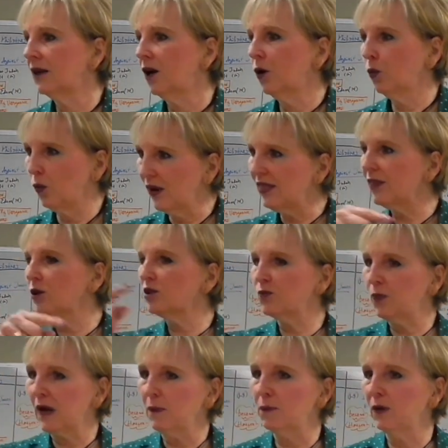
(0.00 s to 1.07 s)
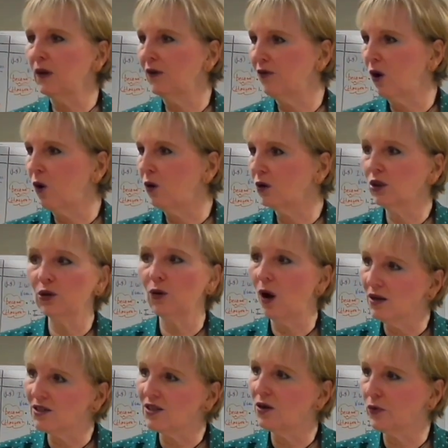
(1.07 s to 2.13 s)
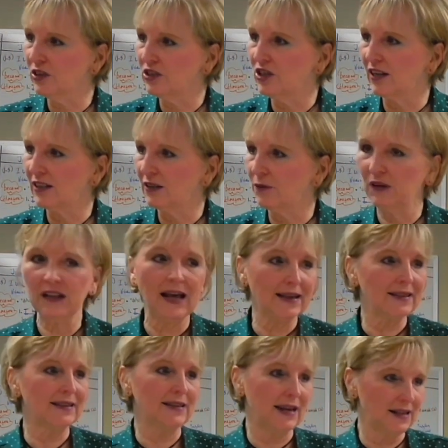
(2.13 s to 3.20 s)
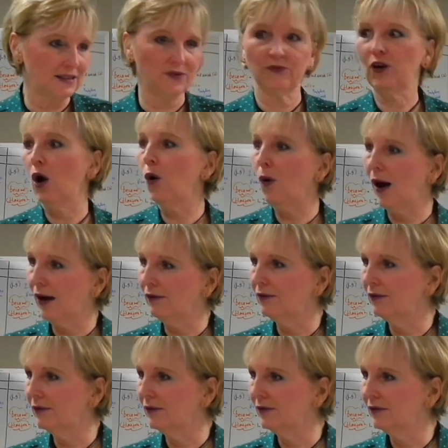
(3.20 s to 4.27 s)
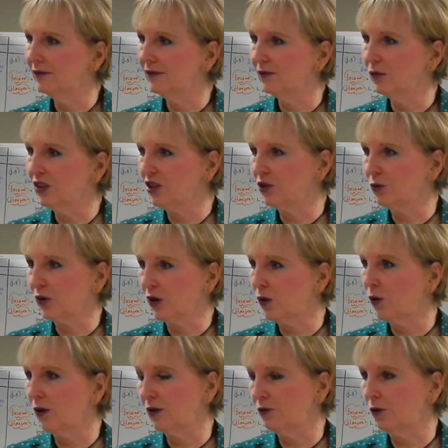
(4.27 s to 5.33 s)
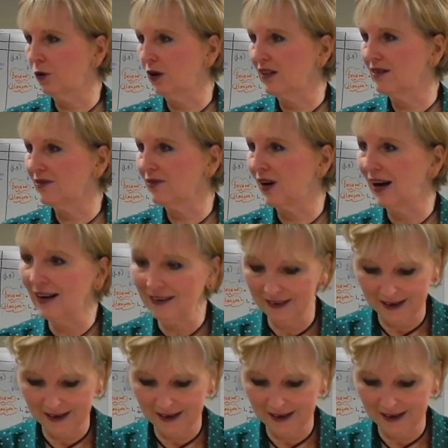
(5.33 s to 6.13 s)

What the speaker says: with those people of old who also rejected me, like the days of Noah, which are recorded for us, right?